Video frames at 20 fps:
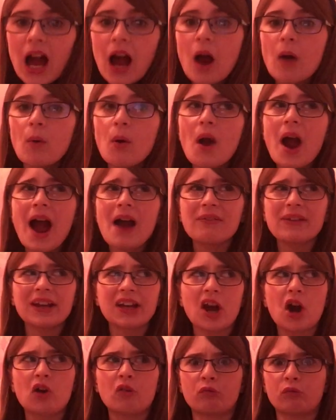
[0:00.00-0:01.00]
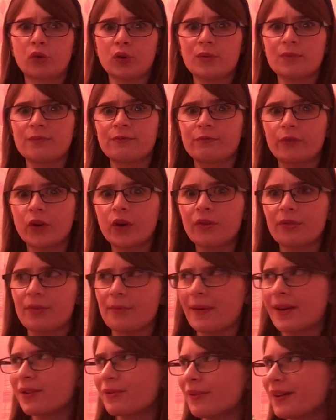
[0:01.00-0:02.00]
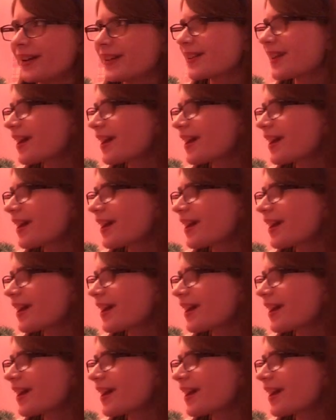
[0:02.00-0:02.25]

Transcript: I won't have like a room full of them anyways.